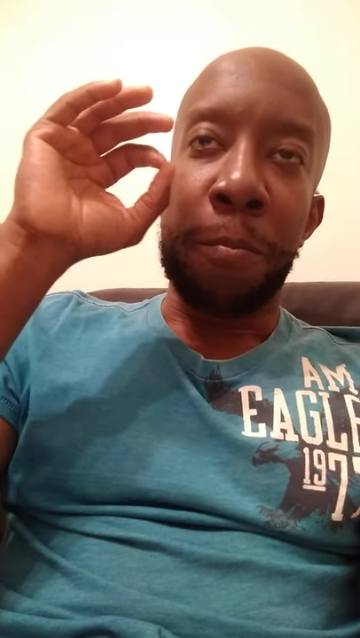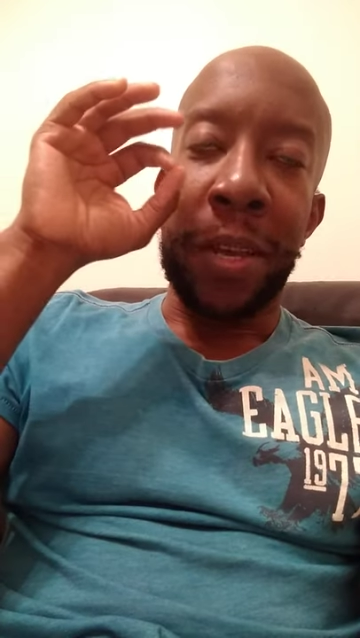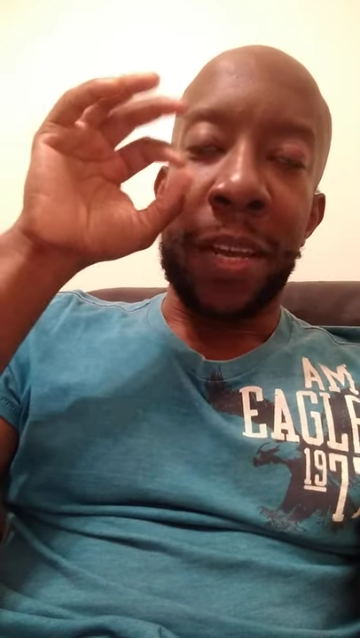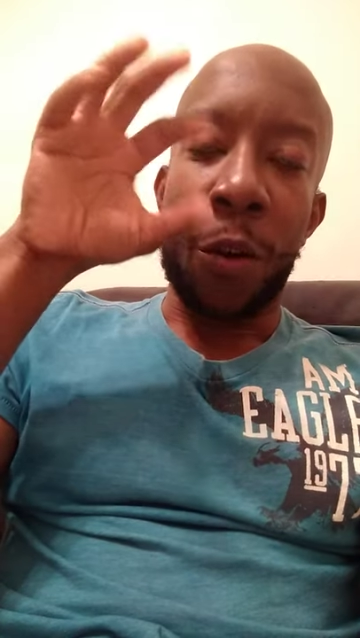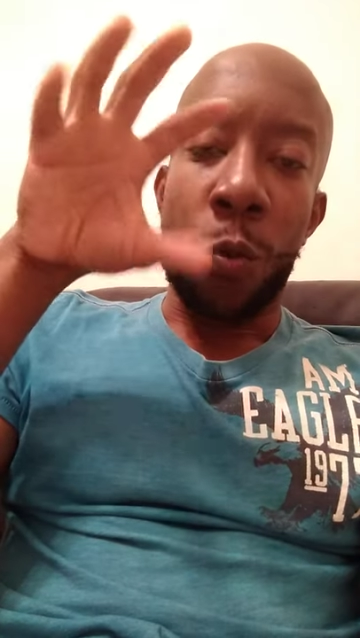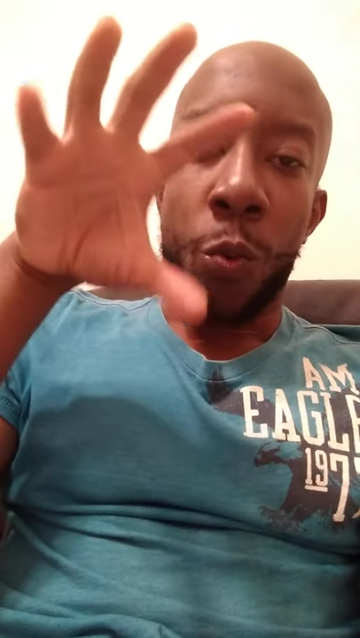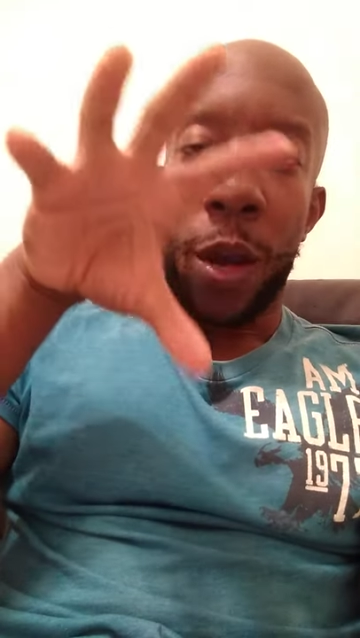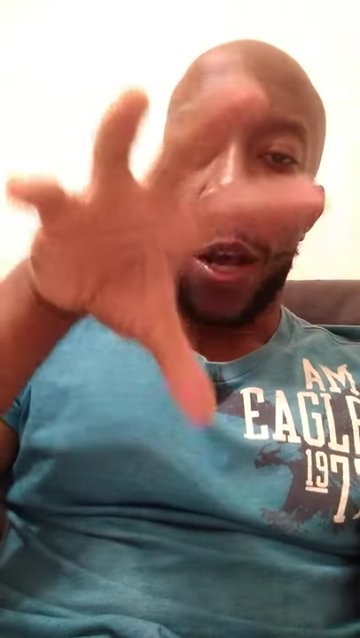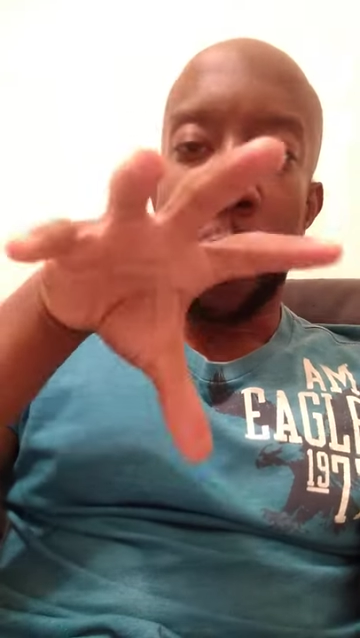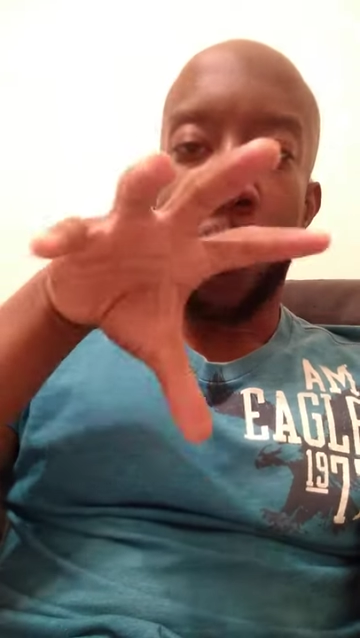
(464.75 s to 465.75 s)
Being a
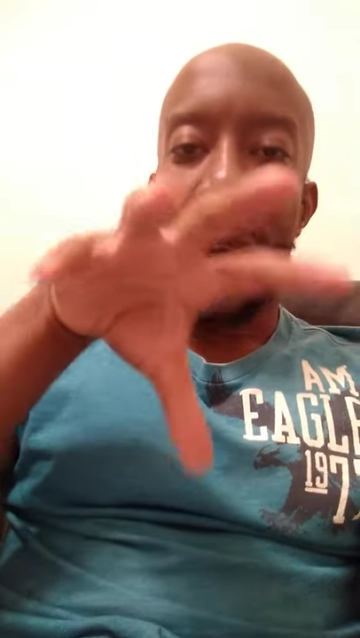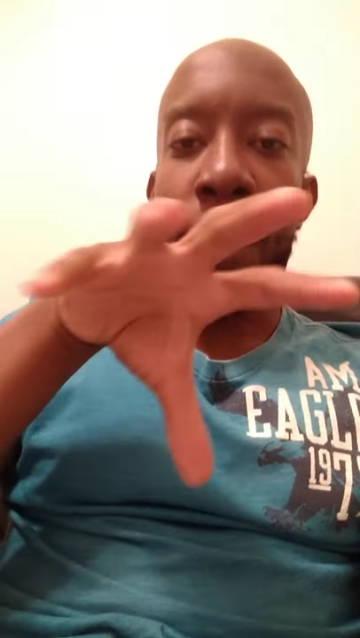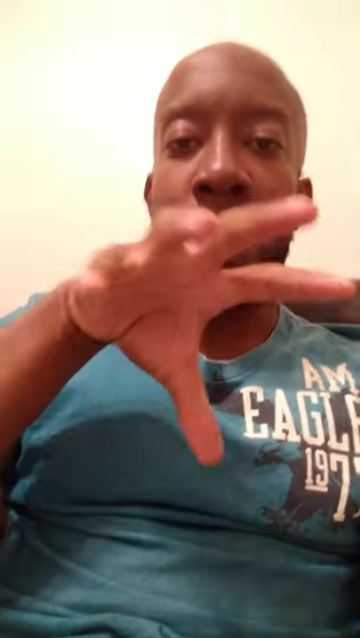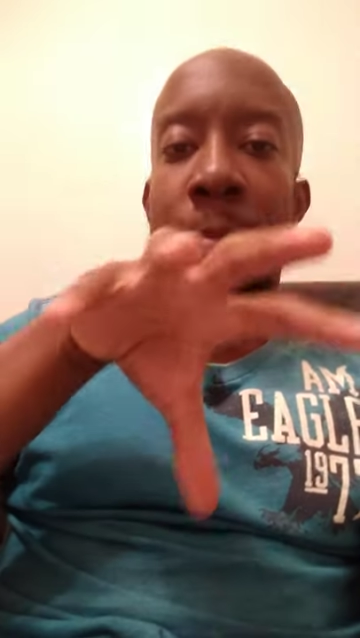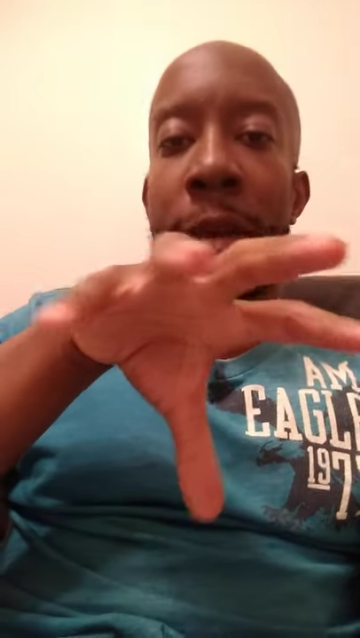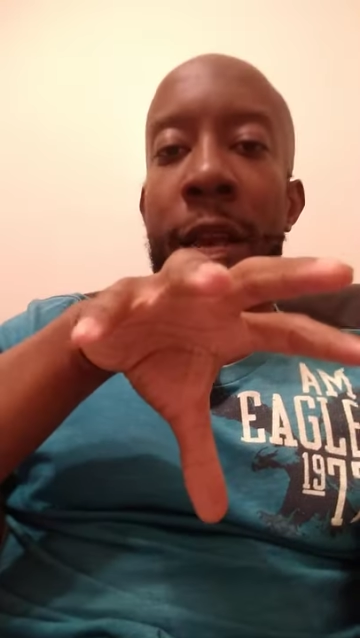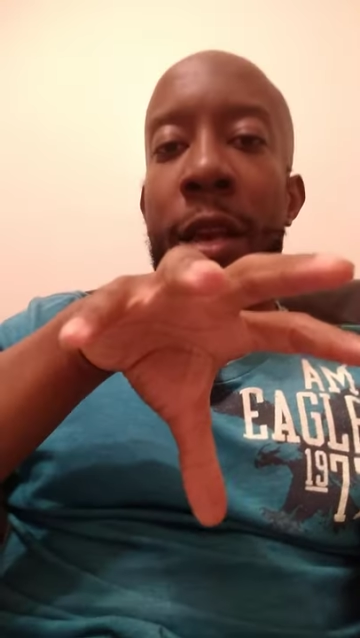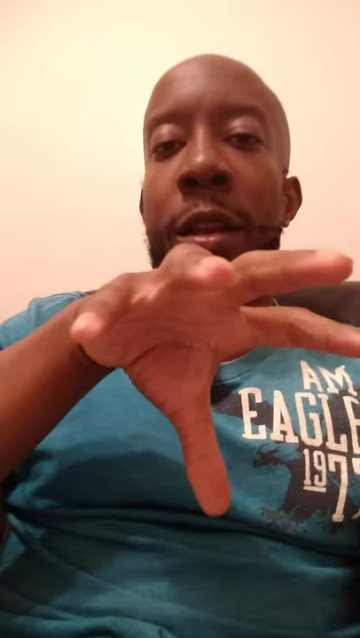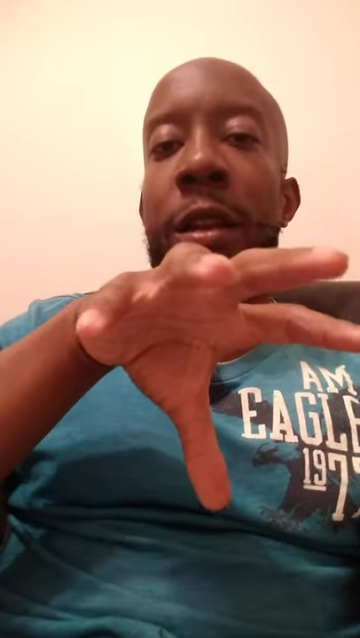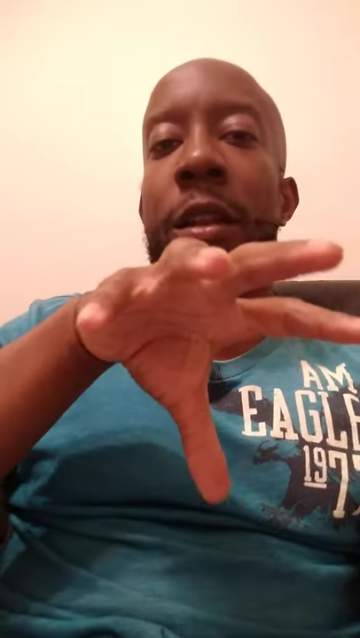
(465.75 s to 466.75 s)
well-rounded
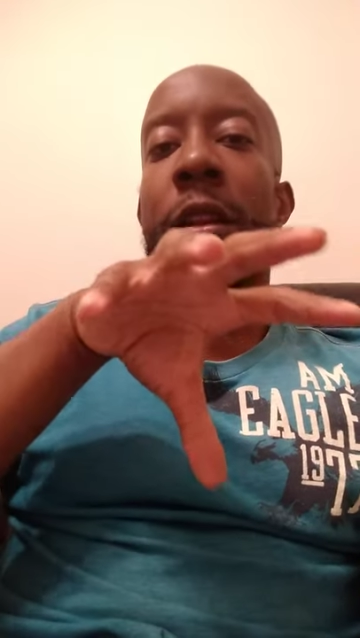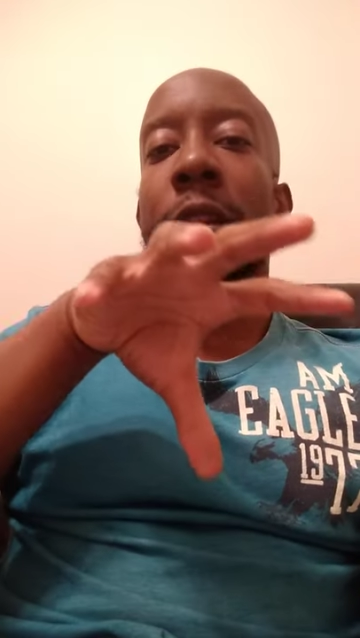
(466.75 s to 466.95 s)
man